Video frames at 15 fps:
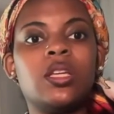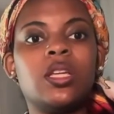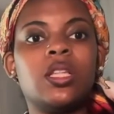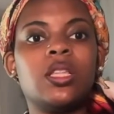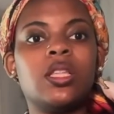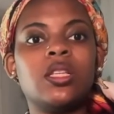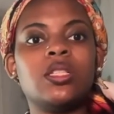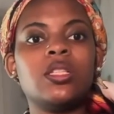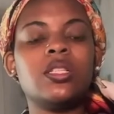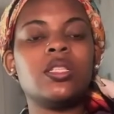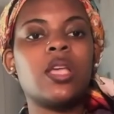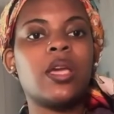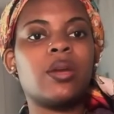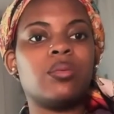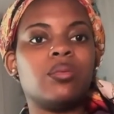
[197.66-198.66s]
this is
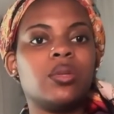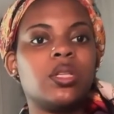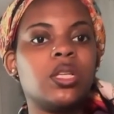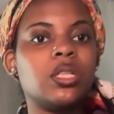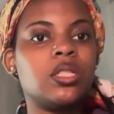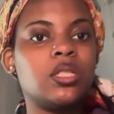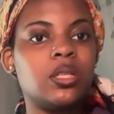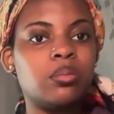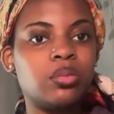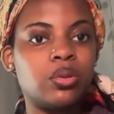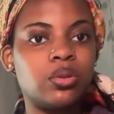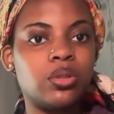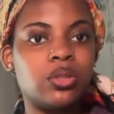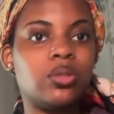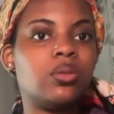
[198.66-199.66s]
like really simple
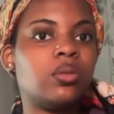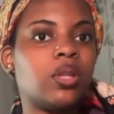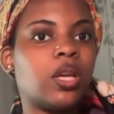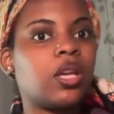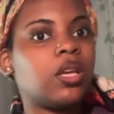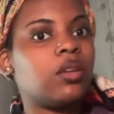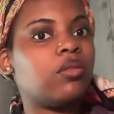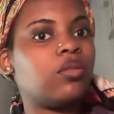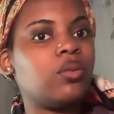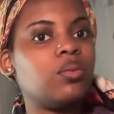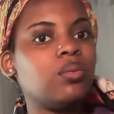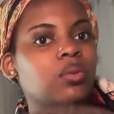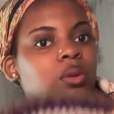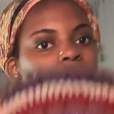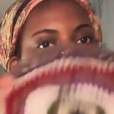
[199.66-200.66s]
to do. Like if you
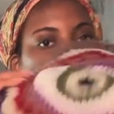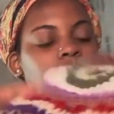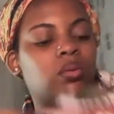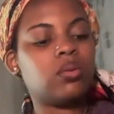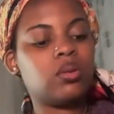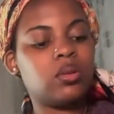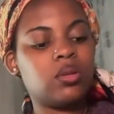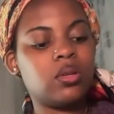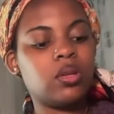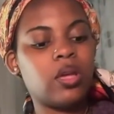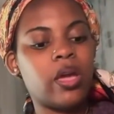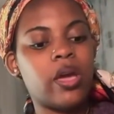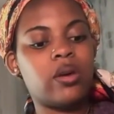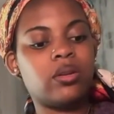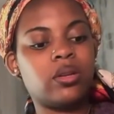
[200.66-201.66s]
know
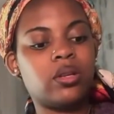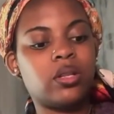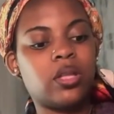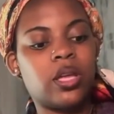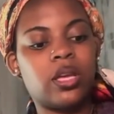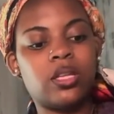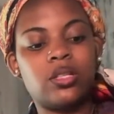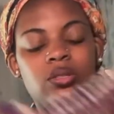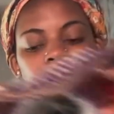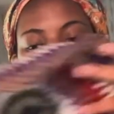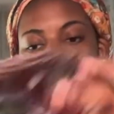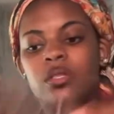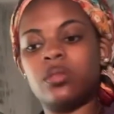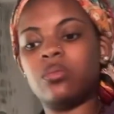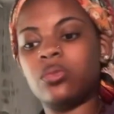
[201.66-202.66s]
how to like do the
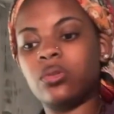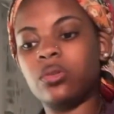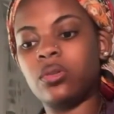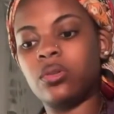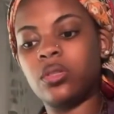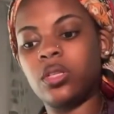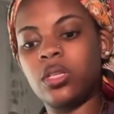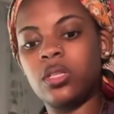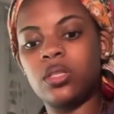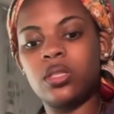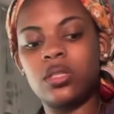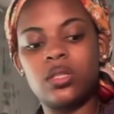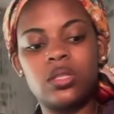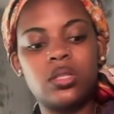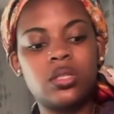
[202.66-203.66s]
simple crochet
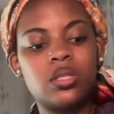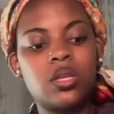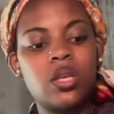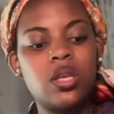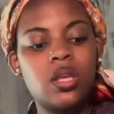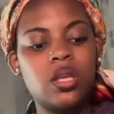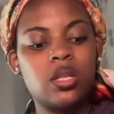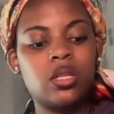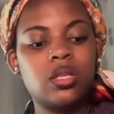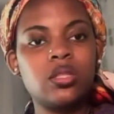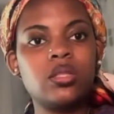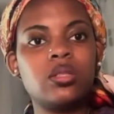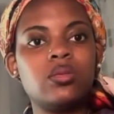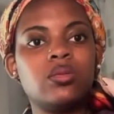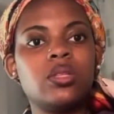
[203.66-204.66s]
stitches, this
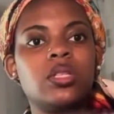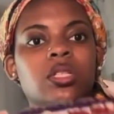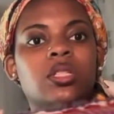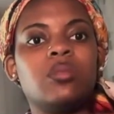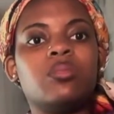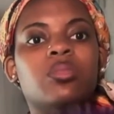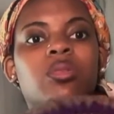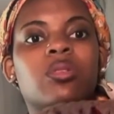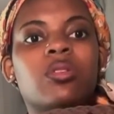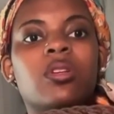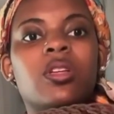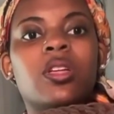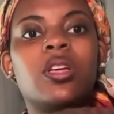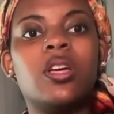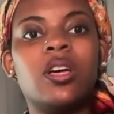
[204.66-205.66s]
is really simple.
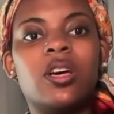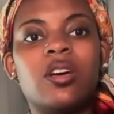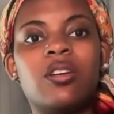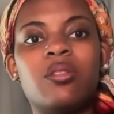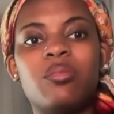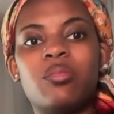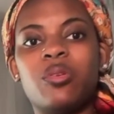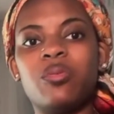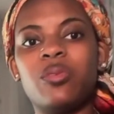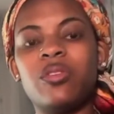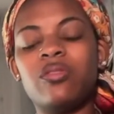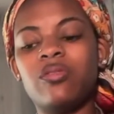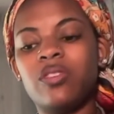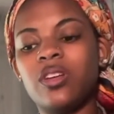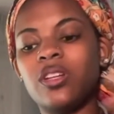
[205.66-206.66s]
But we
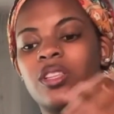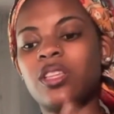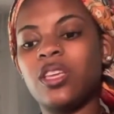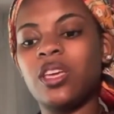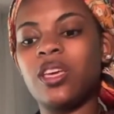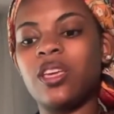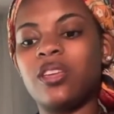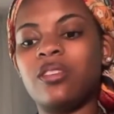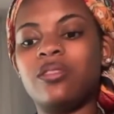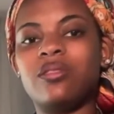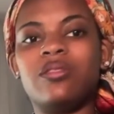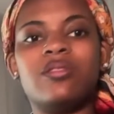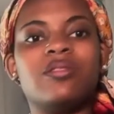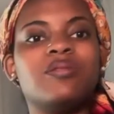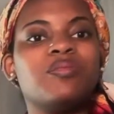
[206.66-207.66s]
finally have
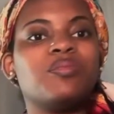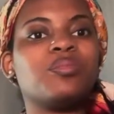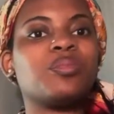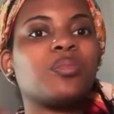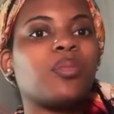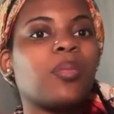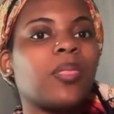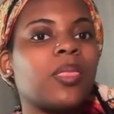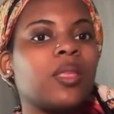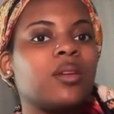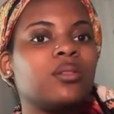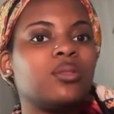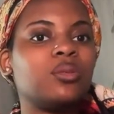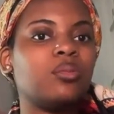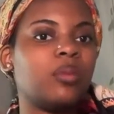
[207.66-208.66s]

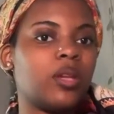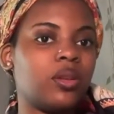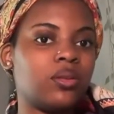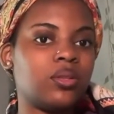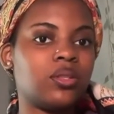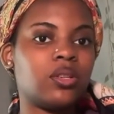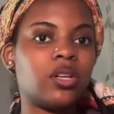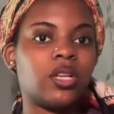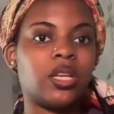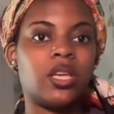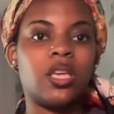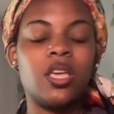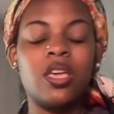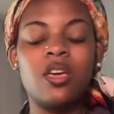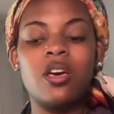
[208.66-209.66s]
2 panels started.
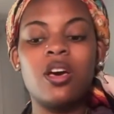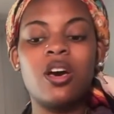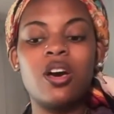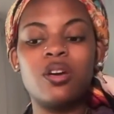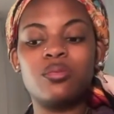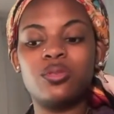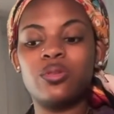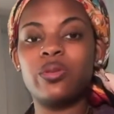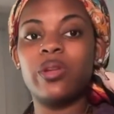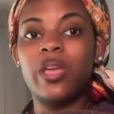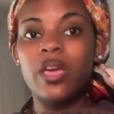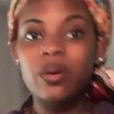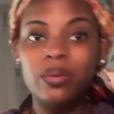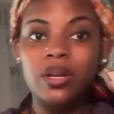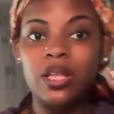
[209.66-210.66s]
So now
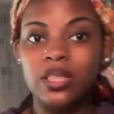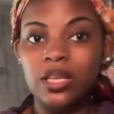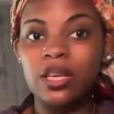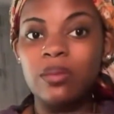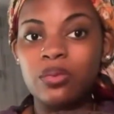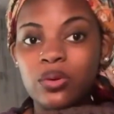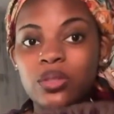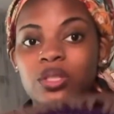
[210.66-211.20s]
what I think I'm going to